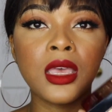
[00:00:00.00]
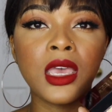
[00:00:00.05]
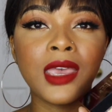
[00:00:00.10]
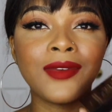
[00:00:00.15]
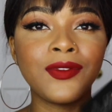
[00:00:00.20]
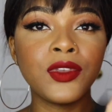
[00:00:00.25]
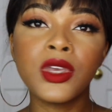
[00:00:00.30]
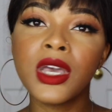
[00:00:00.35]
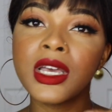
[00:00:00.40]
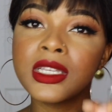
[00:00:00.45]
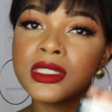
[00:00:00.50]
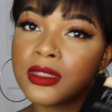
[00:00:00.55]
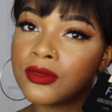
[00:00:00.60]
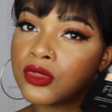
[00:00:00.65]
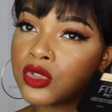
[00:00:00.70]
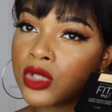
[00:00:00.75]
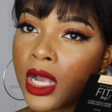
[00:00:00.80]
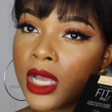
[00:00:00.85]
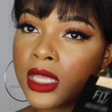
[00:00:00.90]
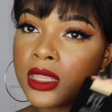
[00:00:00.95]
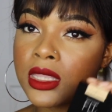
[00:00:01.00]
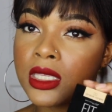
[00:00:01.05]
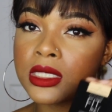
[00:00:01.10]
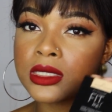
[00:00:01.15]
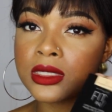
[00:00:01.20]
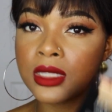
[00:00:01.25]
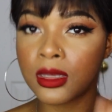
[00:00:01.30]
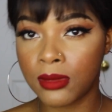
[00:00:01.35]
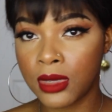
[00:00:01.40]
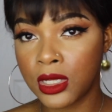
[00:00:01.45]
If you guys have tried
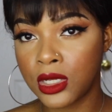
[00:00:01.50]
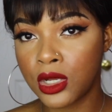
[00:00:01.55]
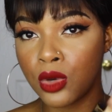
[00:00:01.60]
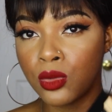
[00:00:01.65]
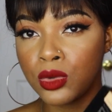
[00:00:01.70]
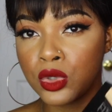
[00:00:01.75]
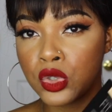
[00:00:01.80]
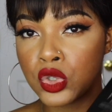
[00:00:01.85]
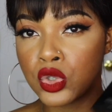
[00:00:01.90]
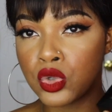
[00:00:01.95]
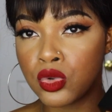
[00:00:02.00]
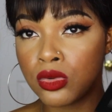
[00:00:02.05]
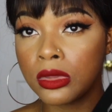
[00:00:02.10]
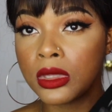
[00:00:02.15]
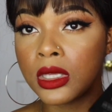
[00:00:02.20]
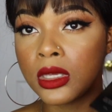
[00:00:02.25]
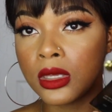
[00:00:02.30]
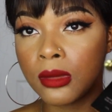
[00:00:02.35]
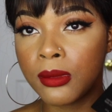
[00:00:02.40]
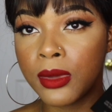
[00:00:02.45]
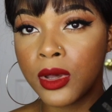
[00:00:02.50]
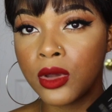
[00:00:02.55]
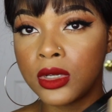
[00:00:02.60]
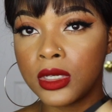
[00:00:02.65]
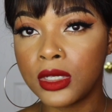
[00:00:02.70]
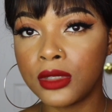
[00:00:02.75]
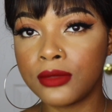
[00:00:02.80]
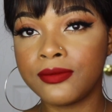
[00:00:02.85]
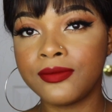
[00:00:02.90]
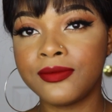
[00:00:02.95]
this, let me know what you think about
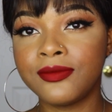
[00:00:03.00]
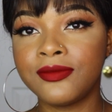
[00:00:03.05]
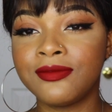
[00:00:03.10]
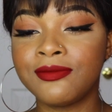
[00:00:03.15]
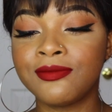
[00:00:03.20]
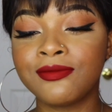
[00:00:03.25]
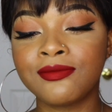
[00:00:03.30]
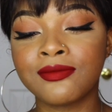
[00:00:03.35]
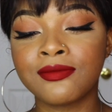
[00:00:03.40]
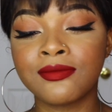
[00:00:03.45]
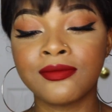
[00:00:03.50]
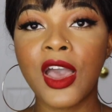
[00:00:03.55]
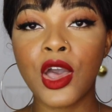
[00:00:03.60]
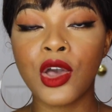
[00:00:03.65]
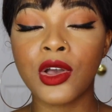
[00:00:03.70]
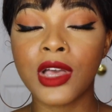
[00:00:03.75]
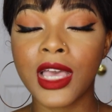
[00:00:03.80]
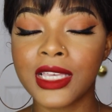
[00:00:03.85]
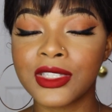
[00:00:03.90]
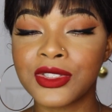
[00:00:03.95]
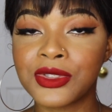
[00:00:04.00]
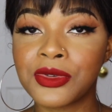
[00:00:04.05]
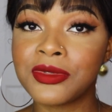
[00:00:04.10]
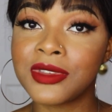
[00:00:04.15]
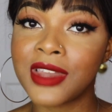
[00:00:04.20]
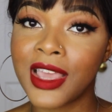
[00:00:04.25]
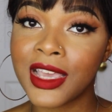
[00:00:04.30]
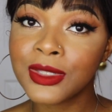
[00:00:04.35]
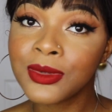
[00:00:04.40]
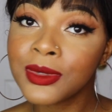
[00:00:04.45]
it. Okay, so
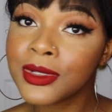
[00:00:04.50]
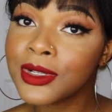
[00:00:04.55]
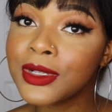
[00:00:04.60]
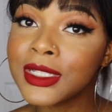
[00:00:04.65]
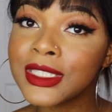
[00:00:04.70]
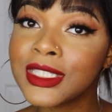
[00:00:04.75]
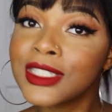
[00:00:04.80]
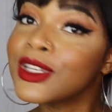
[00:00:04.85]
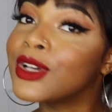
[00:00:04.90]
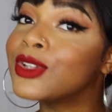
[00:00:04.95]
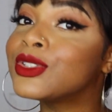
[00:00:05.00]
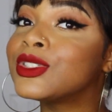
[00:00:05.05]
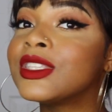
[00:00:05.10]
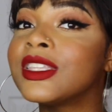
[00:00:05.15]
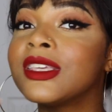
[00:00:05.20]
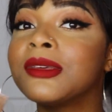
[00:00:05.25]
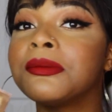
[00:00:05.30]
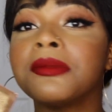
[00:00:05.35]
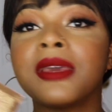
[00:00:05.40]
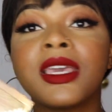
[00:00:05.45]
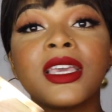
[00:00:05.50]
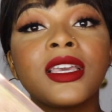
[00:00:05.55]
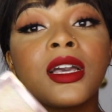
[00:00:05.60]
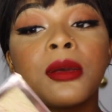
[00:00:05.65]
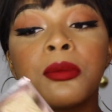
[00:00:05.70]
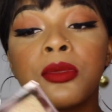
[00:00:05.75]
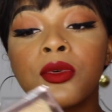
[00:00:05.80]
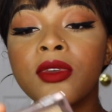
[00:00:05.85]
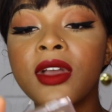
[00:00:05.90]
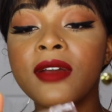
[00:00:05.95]
next we're going to go to the
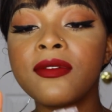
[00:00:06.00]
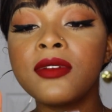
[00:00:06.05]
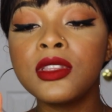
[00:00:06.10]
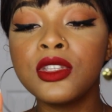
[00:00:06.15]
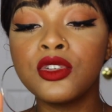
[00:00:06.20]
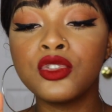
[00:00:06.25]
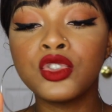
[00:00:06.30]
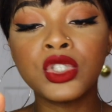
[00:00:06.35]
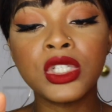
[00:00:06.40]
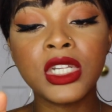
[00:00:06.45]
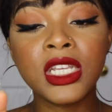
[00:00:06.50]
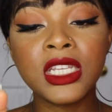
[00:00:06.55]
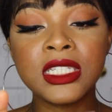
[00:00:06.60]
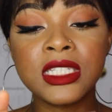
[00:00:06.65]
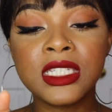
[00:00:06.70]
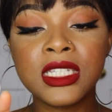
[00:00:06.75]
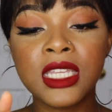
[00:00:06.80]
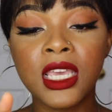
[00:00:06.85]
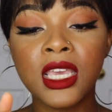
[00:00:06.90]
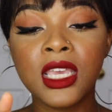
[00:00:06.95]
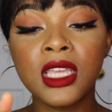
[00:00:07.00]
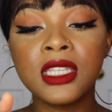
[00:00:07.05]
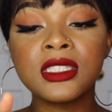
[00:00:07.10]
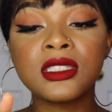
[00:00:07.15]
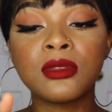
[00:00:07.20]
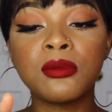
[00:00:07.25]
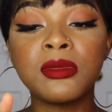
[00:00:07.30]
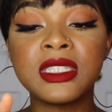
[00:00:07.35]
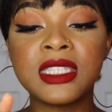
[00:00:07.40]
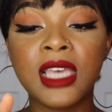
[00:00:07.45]
Makeup Revolution
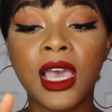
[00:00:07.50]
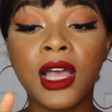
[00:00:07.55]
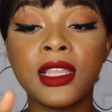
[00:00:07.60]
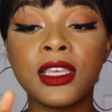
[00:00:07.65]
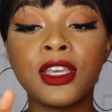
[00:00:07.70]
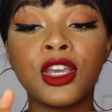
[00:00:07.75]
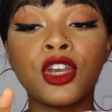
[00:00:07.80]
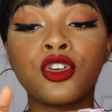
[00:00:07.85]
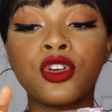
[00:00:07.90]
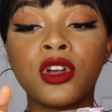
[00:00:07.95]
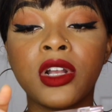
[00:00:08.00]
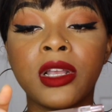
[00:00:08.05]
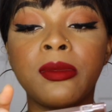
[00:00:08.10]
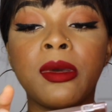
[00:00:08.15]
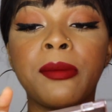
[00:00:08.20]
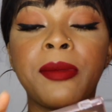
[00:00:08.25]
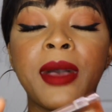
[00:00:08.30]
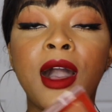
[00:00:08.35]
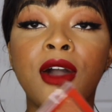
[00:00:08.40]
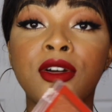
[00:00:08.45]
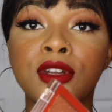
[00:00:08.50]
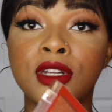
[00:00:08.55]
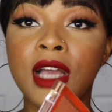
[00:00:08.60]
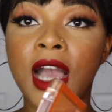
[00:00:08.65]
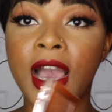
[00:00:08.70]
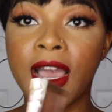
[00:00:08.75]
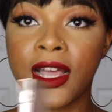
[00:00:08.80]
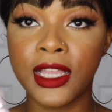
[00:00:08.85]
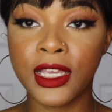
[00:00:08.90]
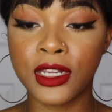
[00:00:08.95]
Intense Metallic Cream Powder
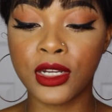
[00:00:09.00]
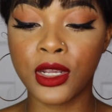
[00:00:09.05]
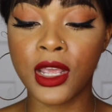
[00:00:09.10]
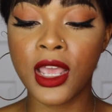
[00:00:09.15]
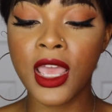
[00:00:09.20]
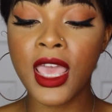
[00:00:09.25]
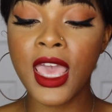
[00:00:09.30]
Highlighter.